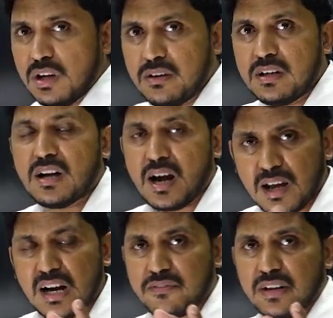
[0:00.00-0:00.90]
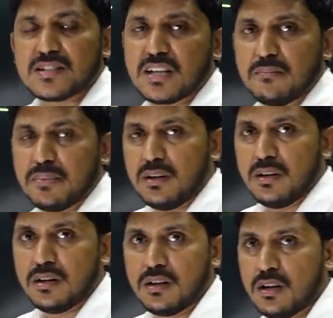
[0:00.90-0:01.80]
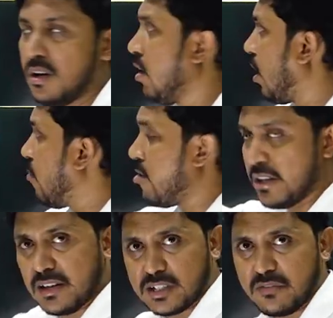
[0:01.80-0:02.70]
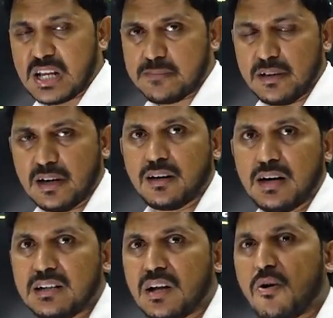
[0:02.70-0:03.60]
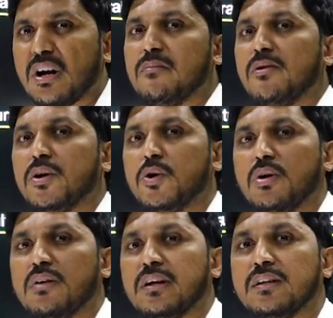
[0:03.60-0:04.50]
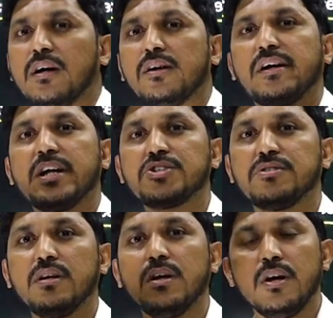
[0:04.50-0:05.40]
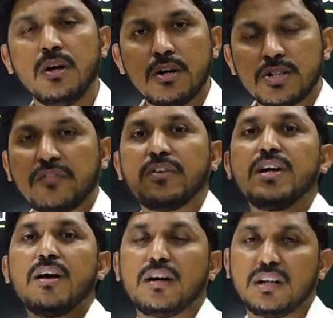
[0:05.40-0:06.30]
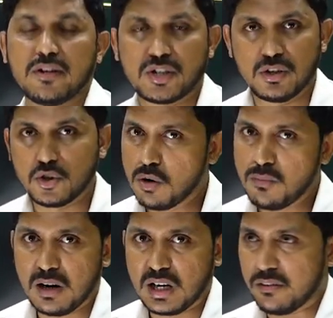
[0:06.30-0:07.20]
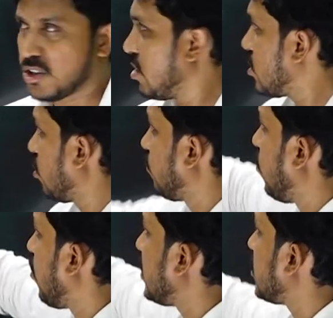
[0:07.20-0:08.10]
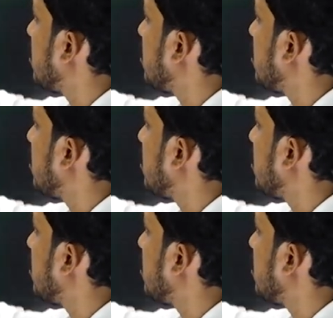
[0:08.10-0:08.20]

even in Nagaland for example, community reserve has been declared, they are not able to do even the traditional shifting cultivation, jhum cultivation. So, 4 is